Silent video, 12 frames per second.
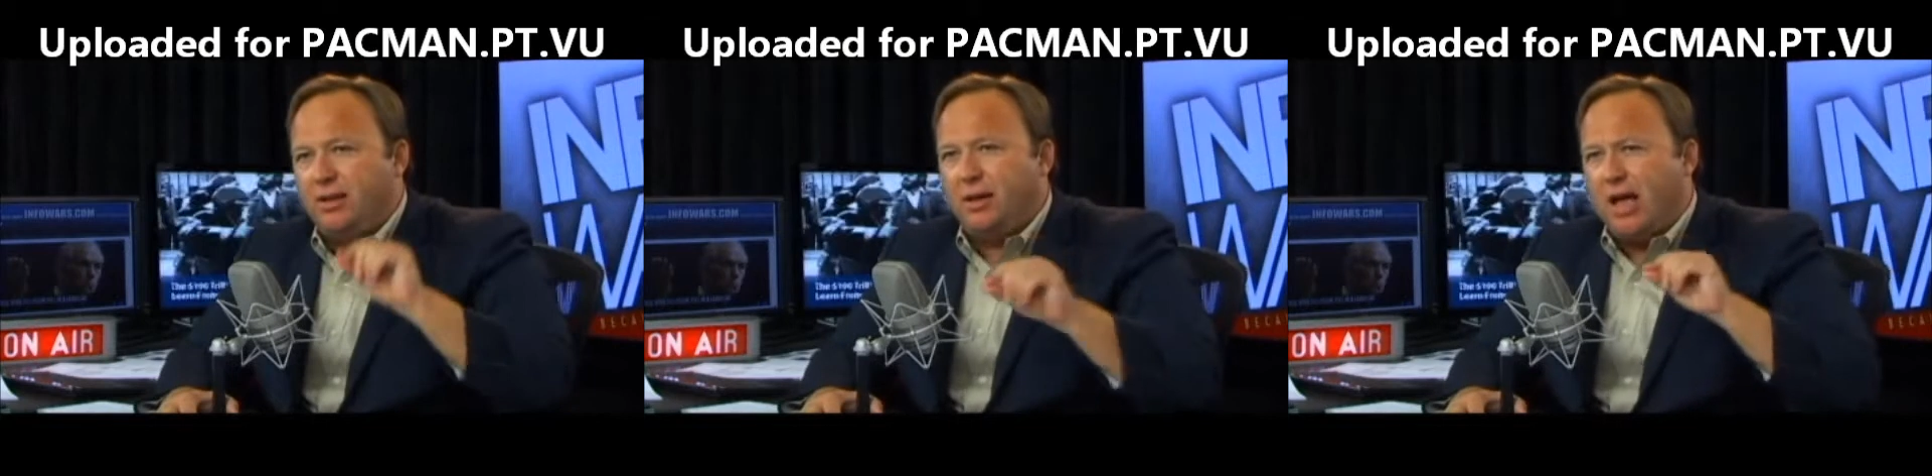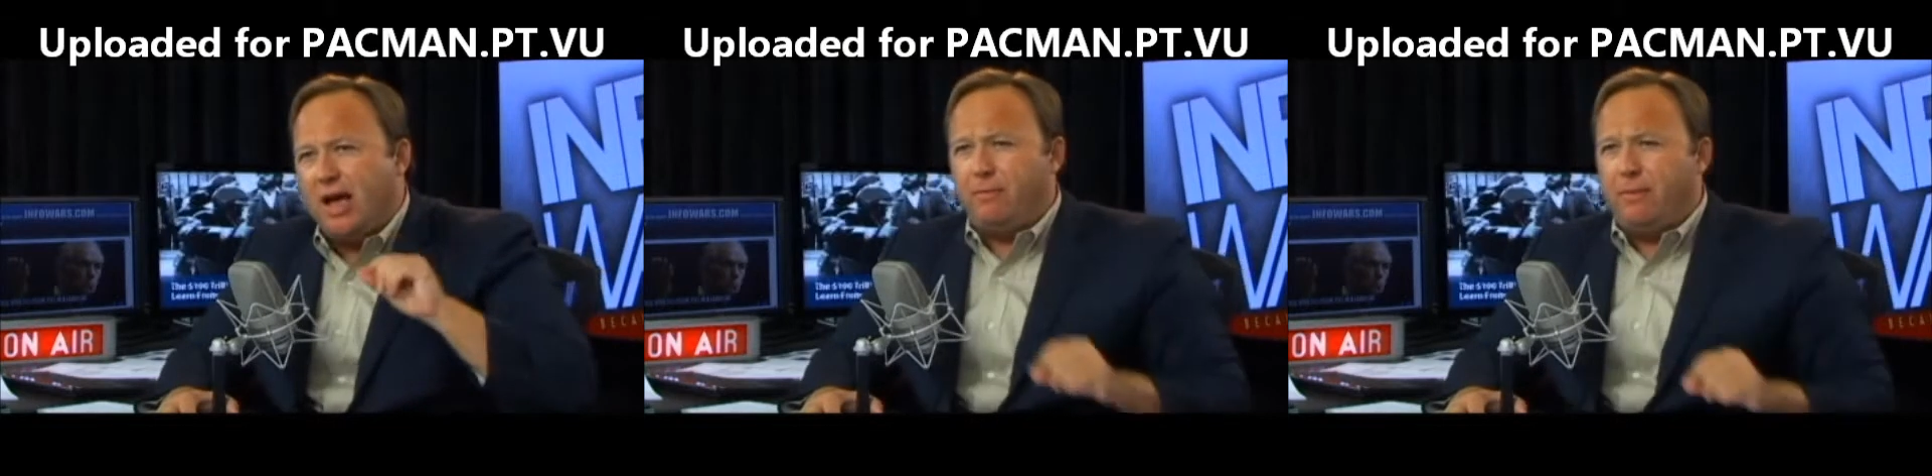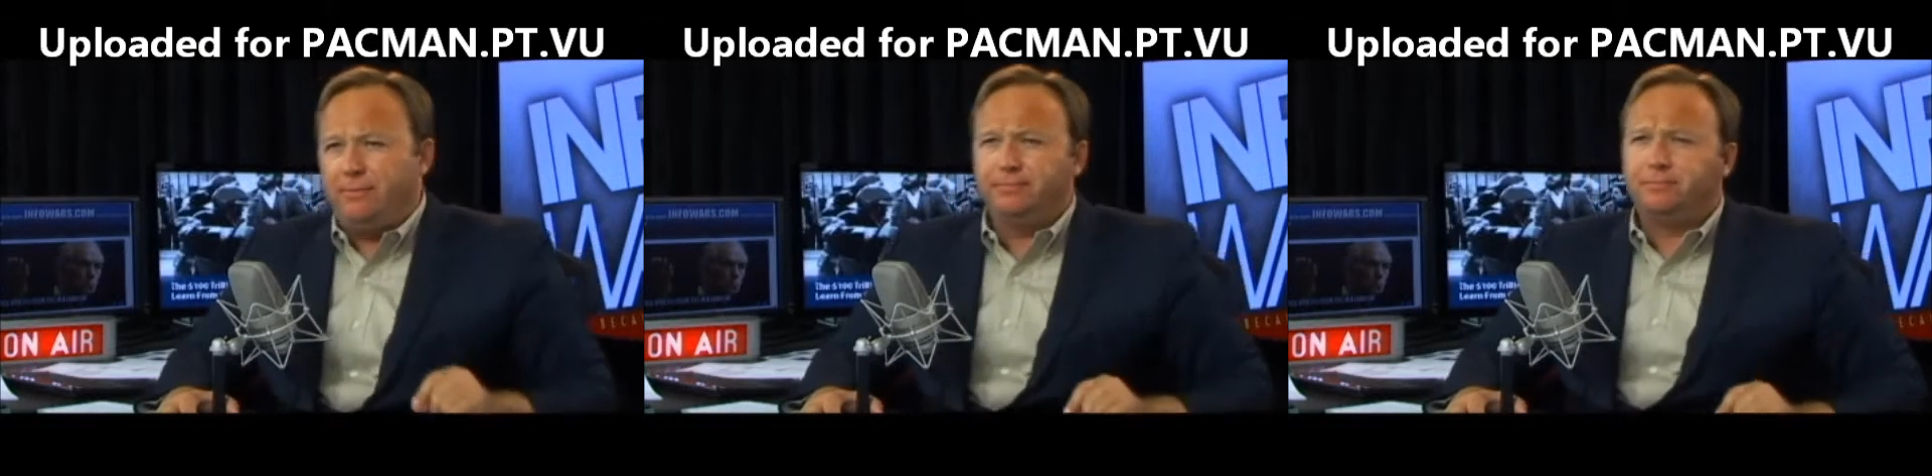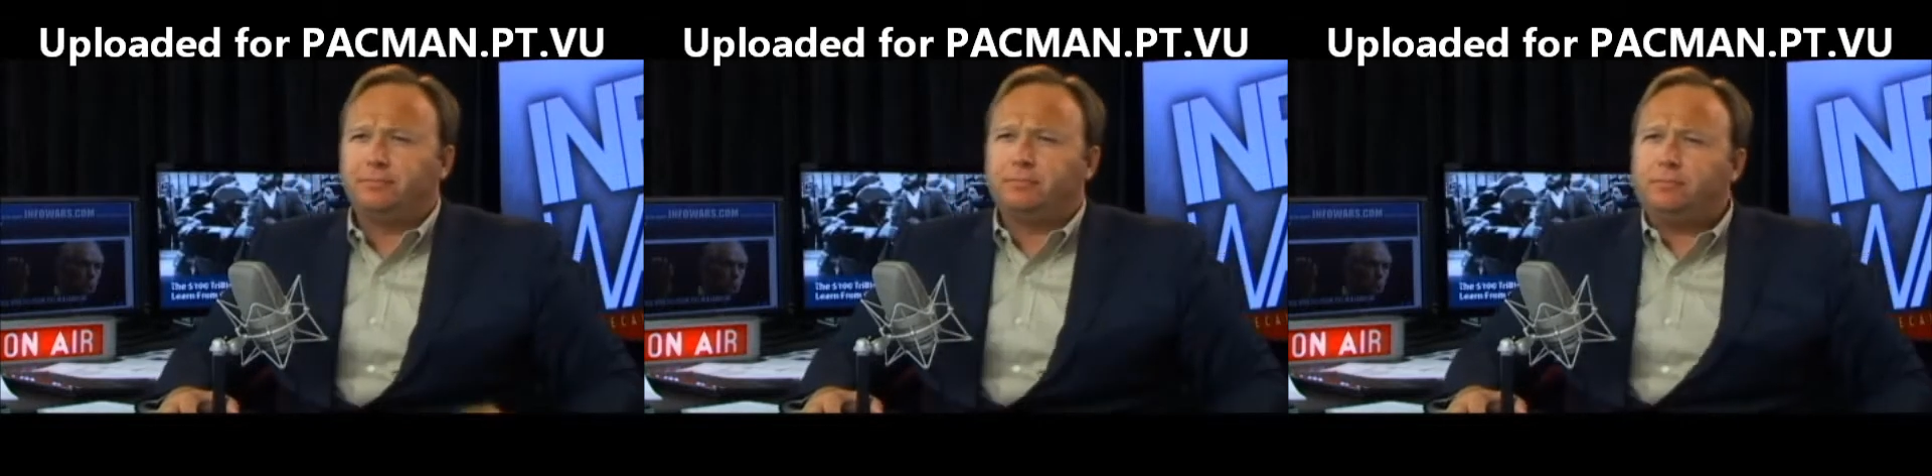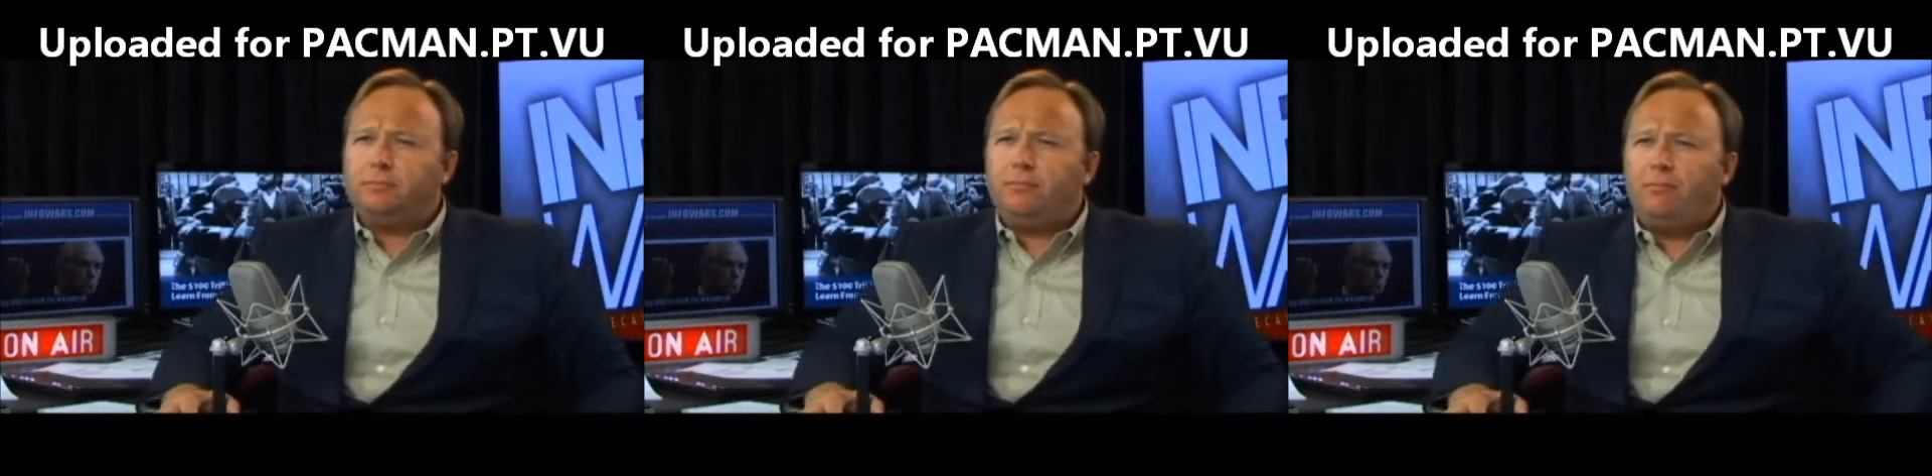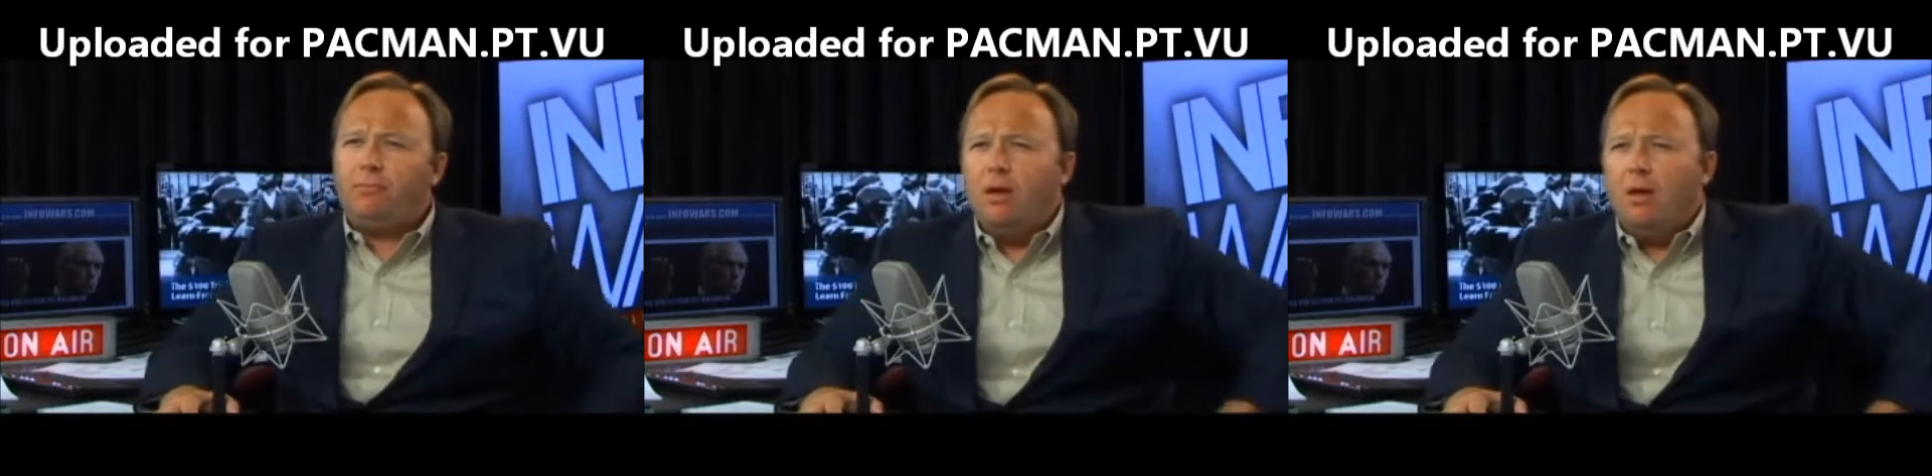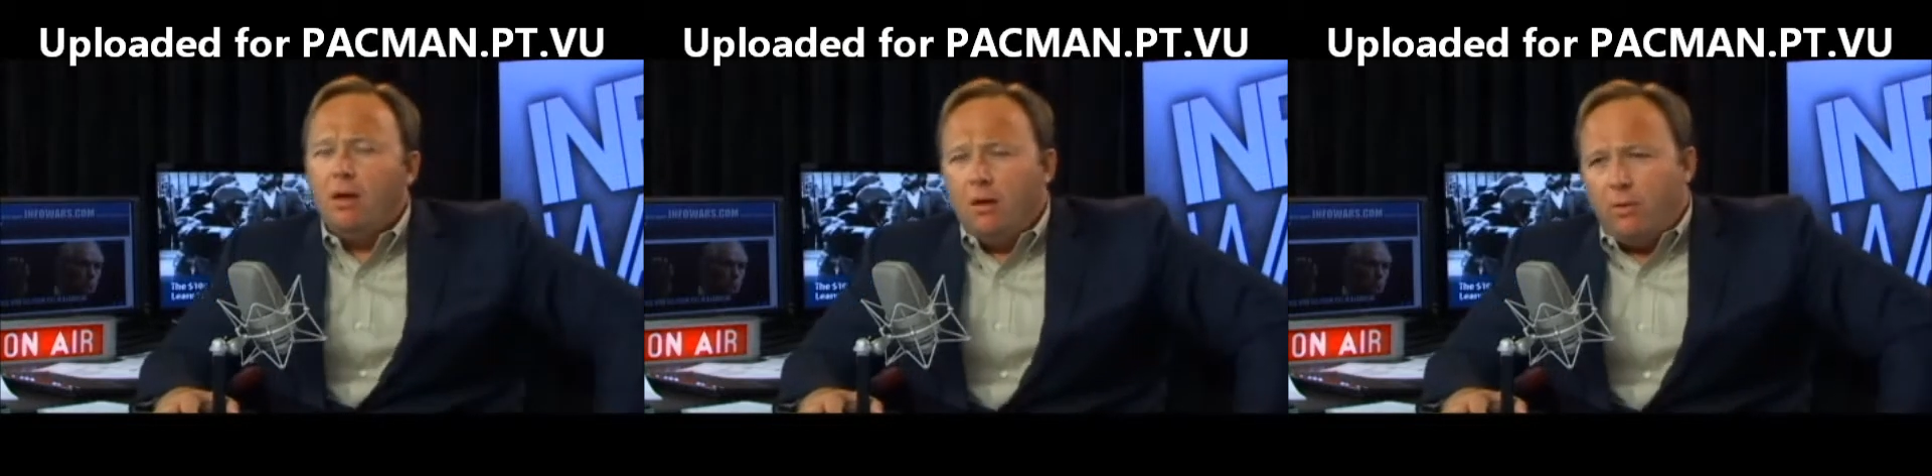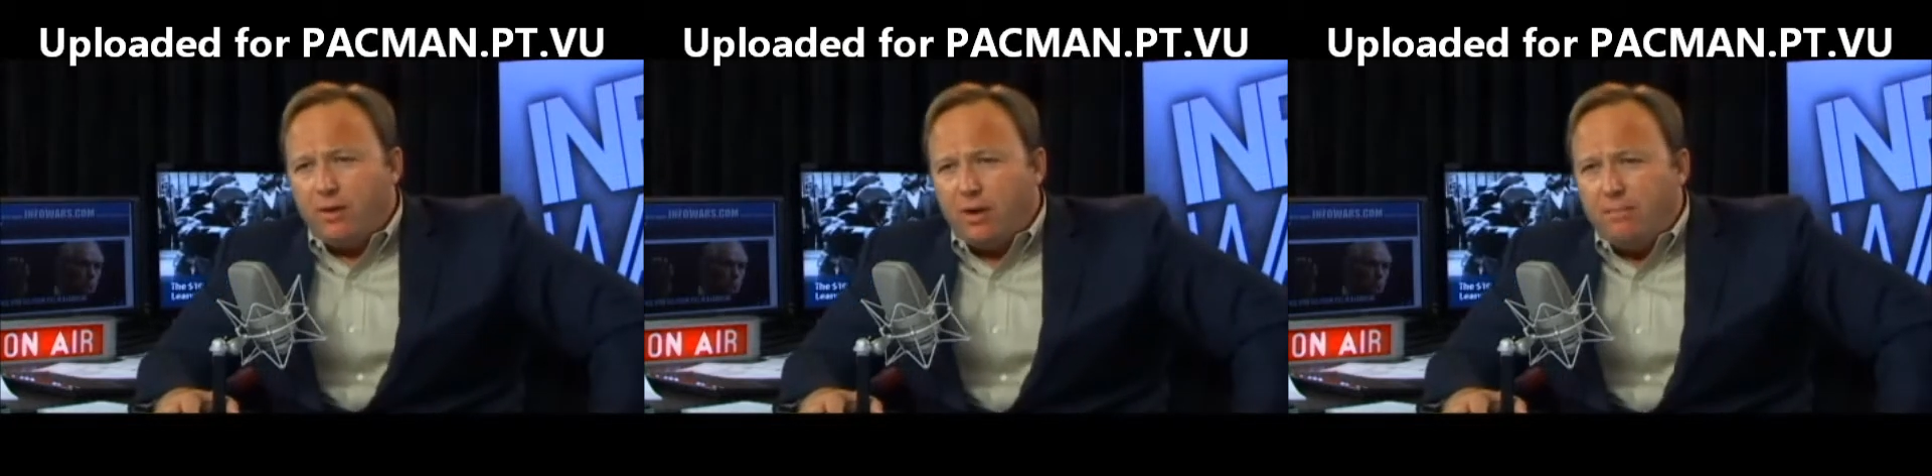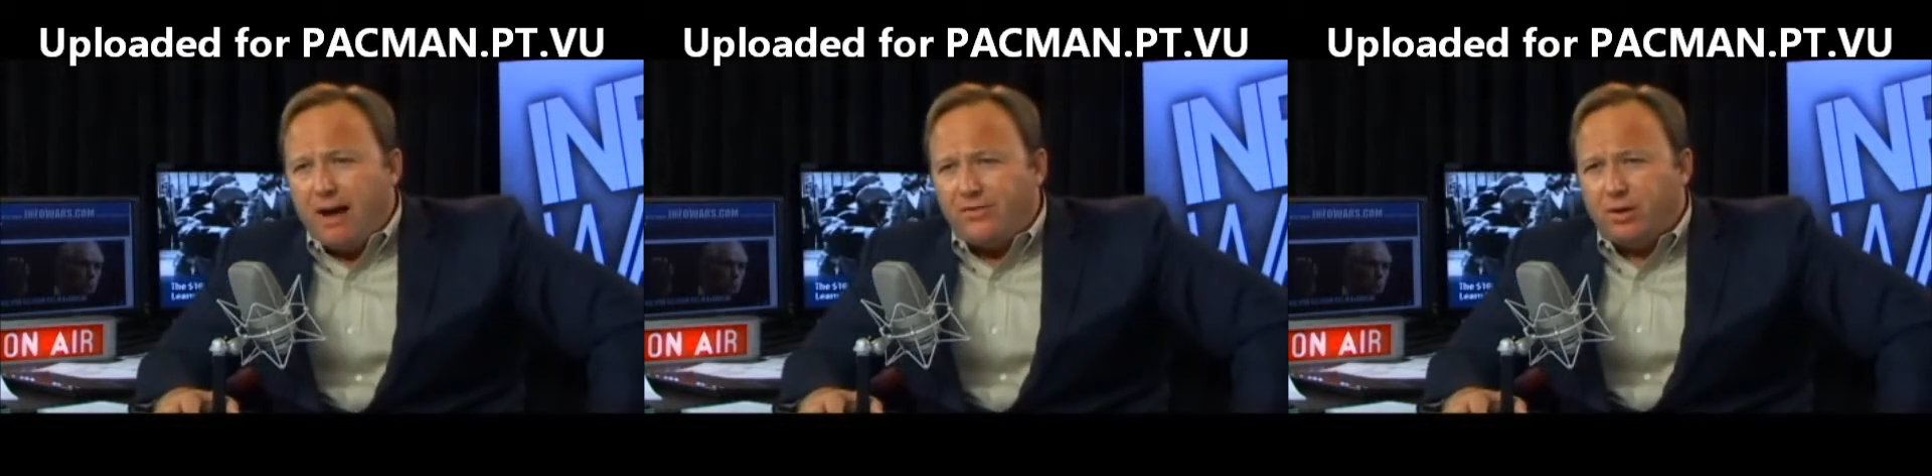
government. I want to go back to